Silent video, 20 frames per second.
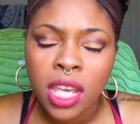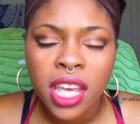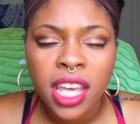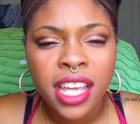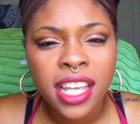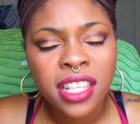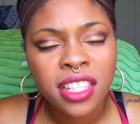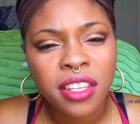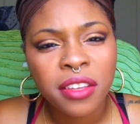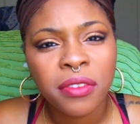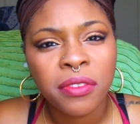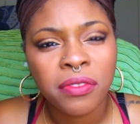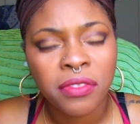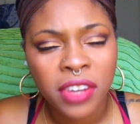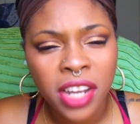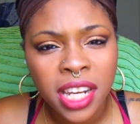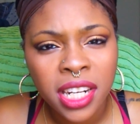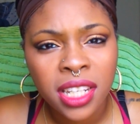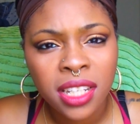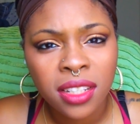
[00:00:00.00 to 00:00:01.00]
Is it
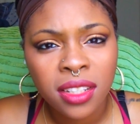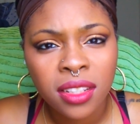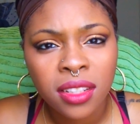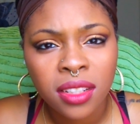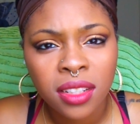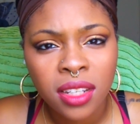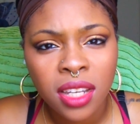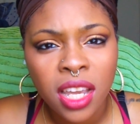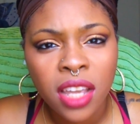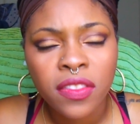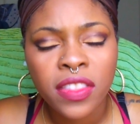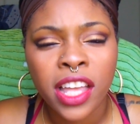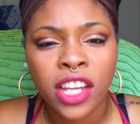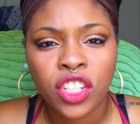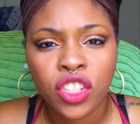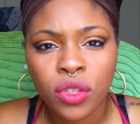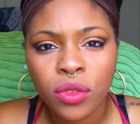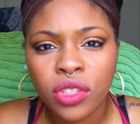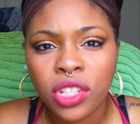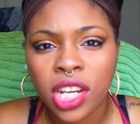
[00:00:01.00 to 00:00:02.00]
funny
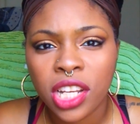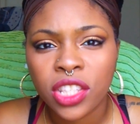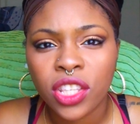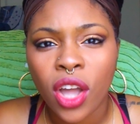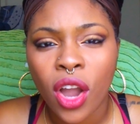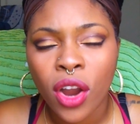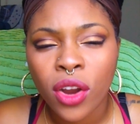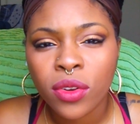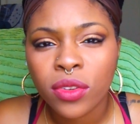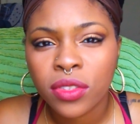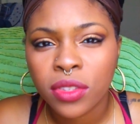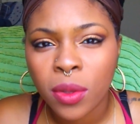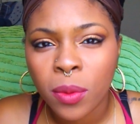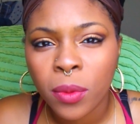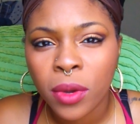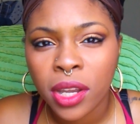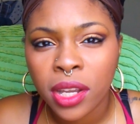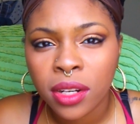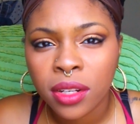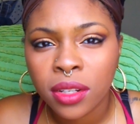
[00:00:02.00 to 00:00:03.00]
that you just hurt
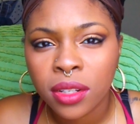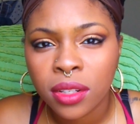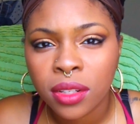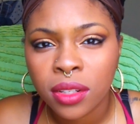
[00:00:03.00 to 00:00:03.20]
someone